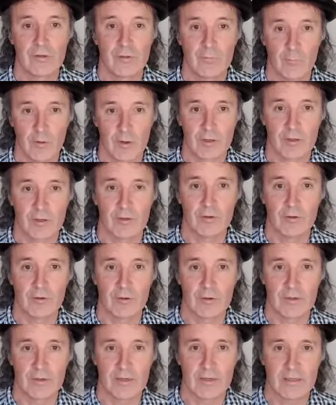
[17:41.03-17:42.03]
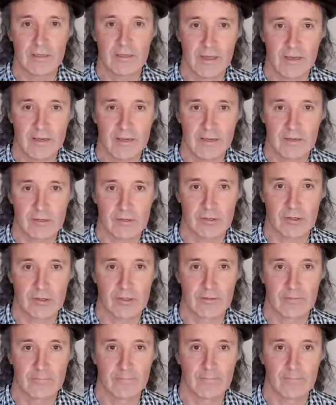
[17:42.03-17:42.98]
than what occurred in their country.